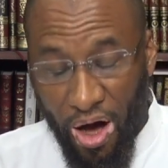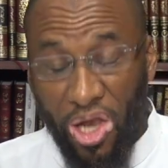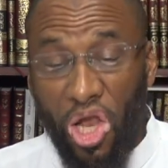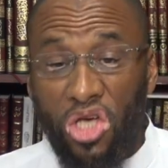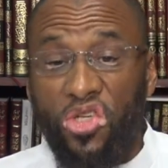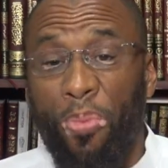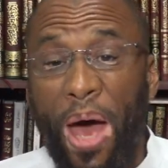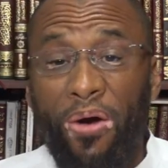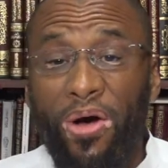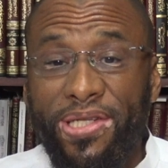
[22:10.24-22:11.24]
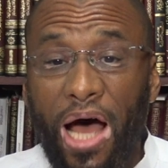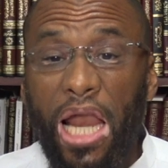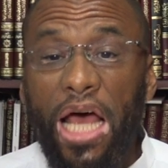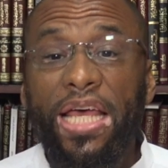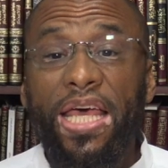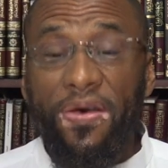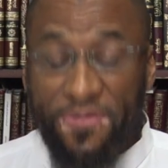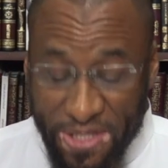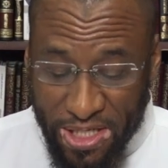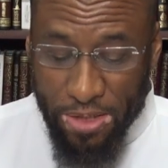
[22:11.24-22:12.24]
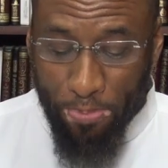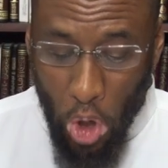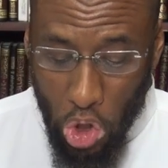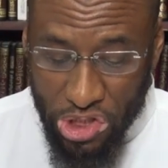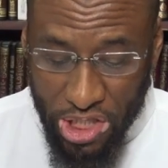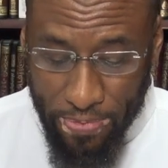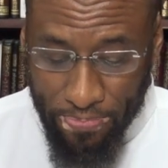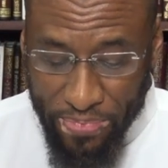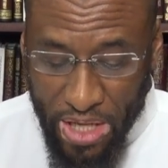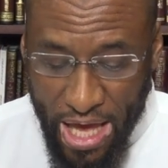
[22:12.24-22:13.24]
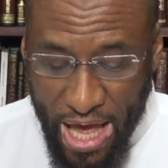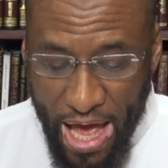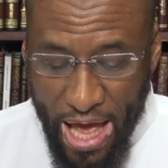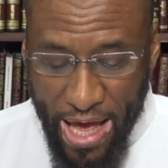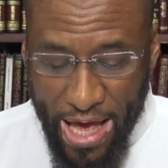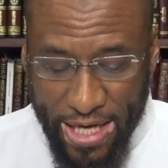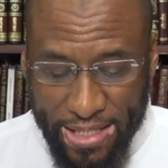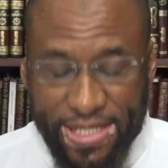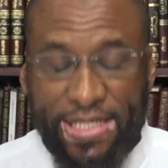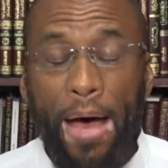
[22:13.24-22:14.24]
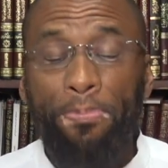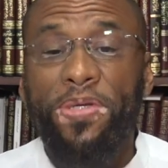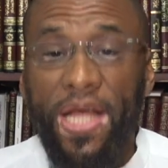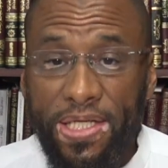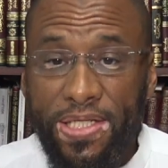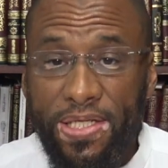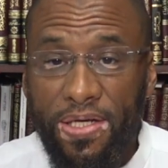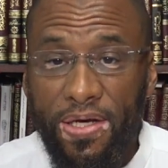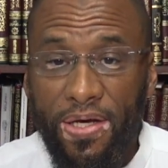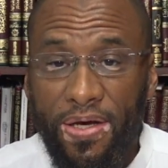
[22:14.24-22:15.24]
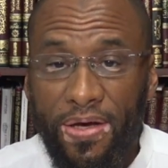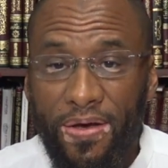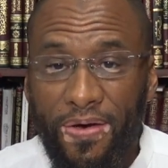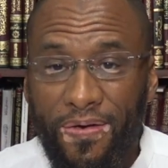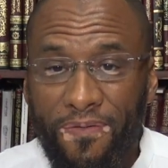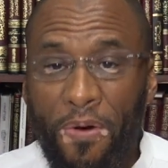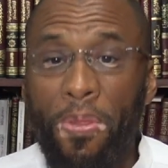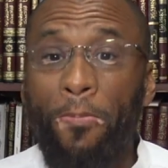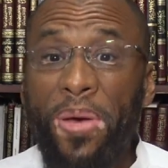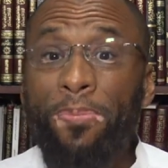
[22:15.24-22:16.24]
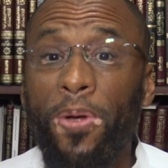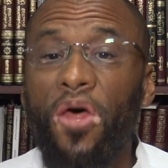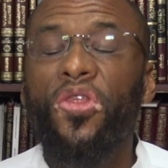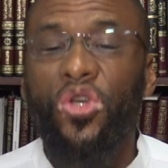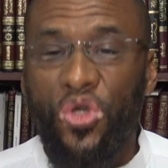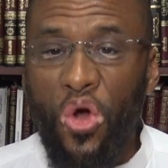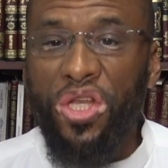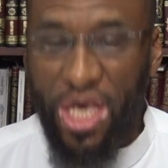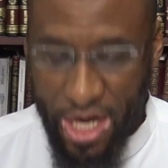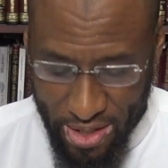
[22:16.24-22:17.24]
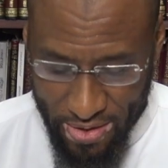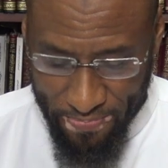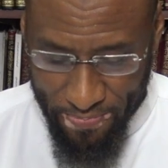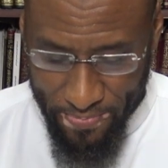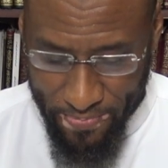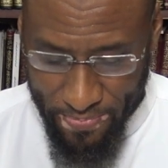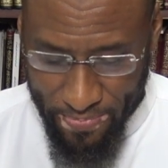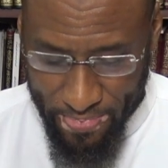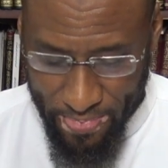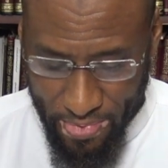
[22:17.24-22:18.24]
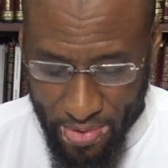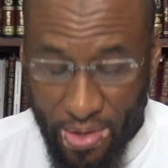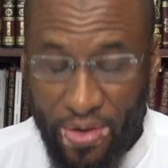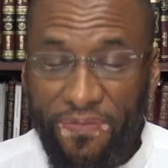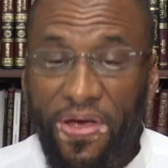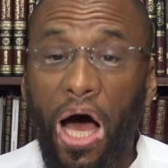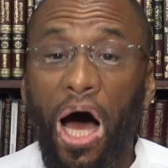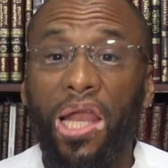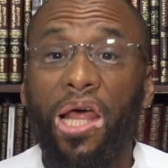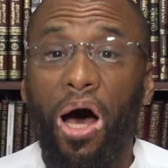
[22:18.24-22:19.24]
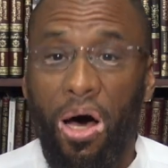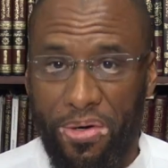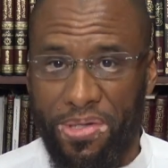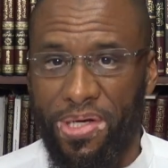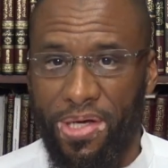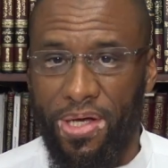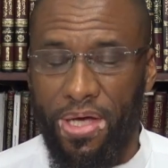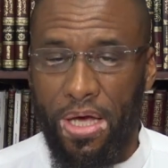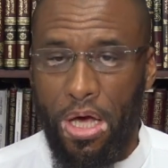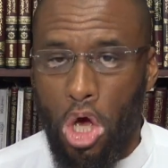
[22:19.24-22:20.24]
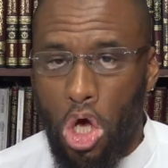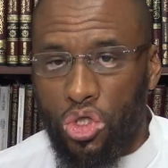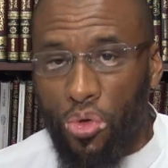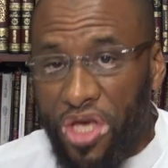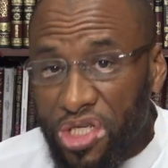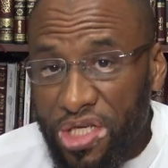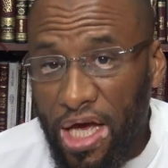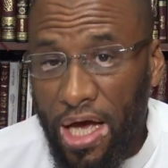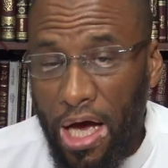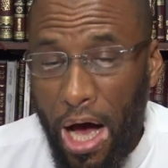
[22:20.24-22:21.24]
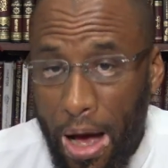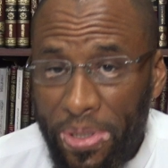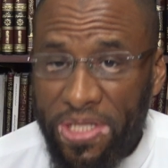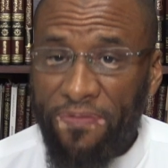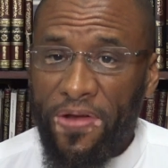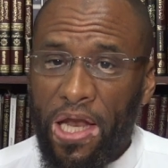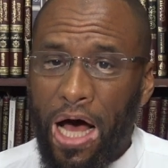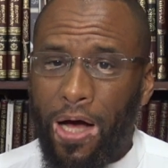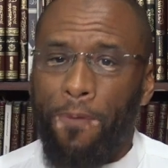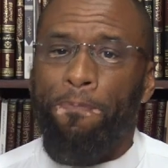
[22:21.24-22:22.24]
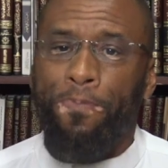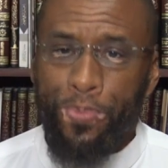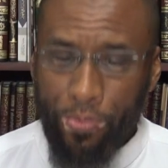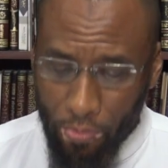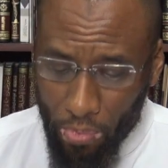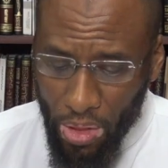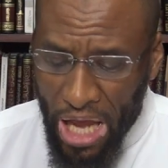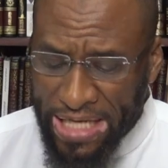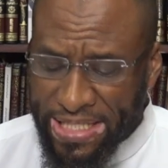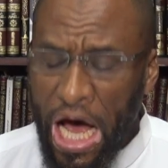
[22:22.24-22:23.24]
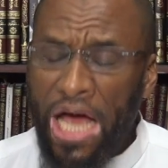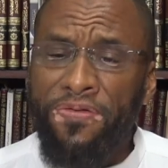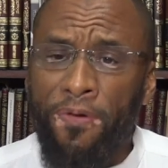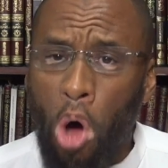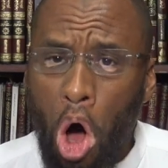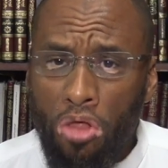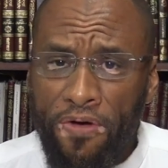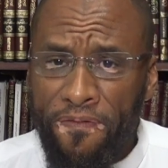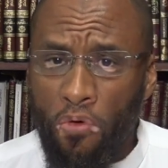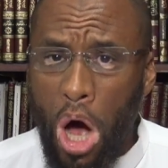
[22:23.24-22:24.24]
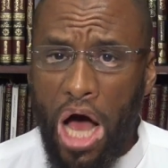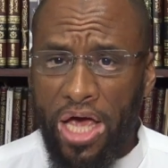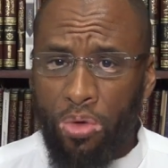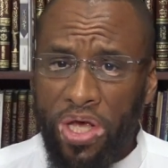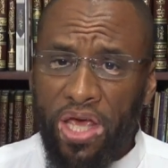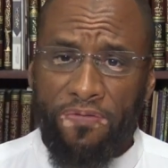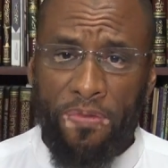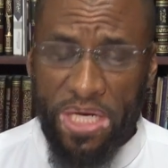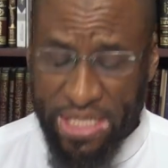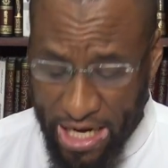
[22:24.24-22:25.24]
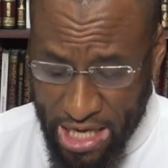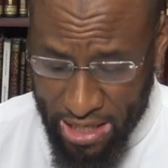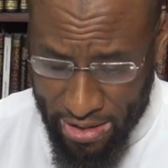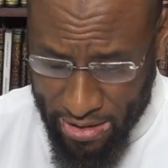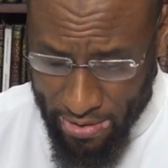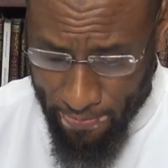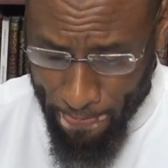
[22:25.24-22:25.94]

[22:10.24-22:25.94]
Allah subhanahu wa ta'ala gives this person acceptance from the people of the dunya. They ahla ard. So this ahabativullah, aside from all the fawaid we get from this hadith,